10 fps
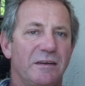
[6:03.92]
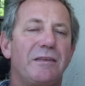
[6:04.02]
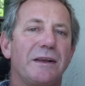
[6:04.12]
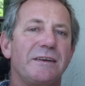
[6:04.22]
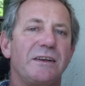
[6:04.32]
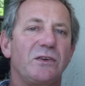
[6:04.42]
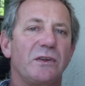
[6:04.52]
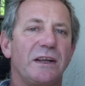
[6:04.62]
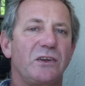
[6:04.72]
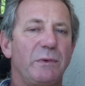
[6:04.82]
and things into
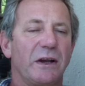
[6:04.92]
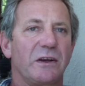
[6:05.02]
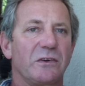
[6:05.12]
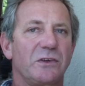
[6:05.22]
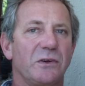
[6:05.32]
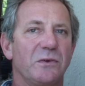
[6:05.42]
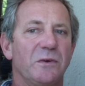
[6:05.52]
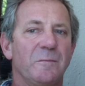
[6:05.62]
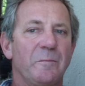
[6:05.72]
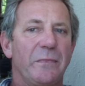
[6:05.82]
their tobacco. So
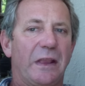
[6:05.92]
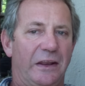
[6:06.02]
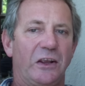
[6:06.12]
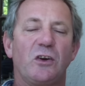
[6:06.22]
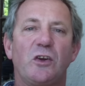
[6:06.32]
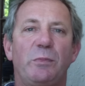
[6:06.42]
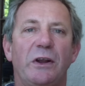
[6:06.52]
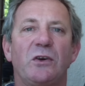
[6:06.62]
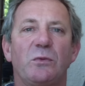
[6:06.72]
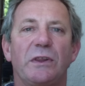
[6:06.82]
an English
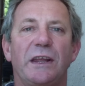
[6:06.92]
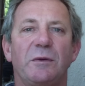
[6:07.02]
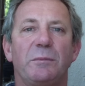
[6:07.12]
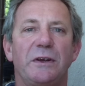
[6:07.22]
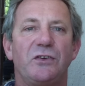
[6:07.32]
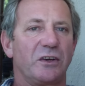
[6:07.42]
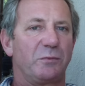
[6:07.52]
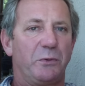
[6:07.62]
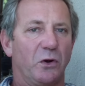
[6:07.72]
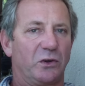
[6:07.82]
blend would then be
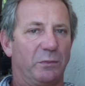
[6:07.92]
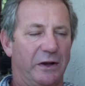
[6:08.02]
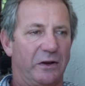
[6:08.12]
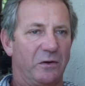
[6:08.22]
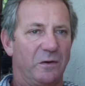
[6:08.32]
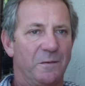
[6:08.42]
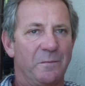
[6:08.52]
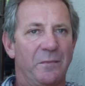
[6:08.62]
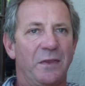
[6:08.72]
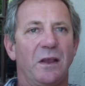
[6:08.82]
just pure tobacco.
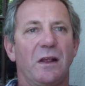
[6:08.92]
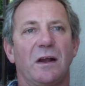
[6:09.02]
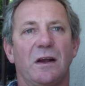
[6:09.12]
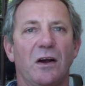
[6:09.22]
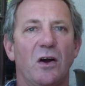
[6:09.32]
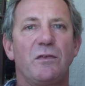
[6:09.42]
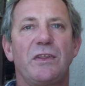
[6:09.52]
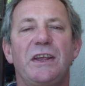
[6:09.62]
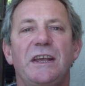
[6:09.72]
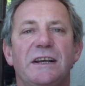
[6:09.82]
Over
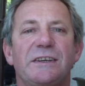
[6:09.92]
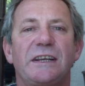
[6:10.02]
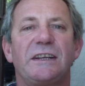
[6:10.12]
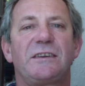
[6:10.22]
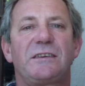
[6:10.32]
the years, it